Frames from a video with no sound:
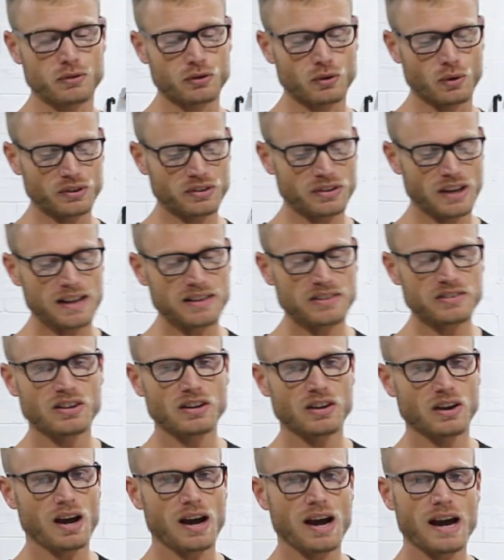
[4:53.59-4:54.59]
so it tends to
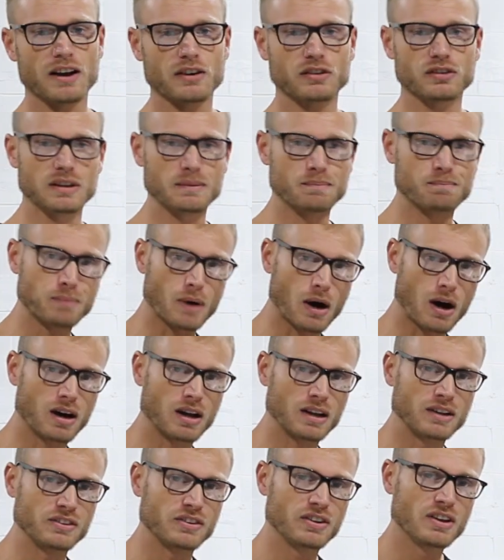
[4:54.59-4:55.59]
not actually
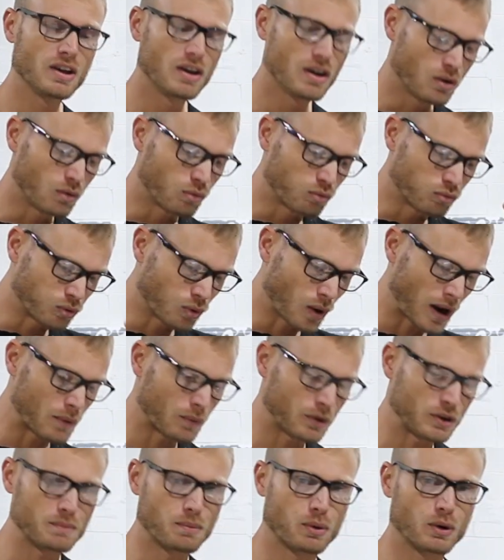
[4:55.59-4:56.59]
bond right
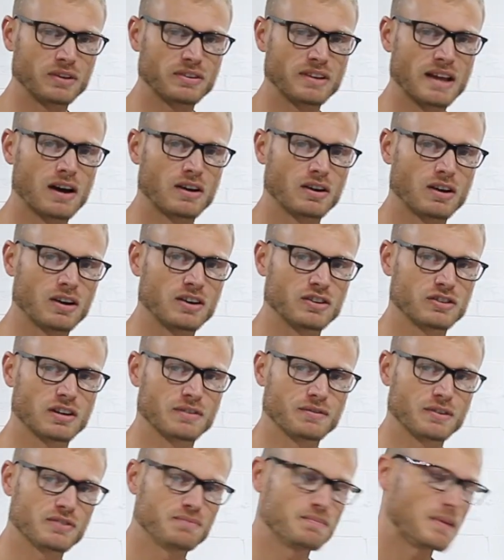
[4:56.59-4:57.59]
when you put it down on a surface.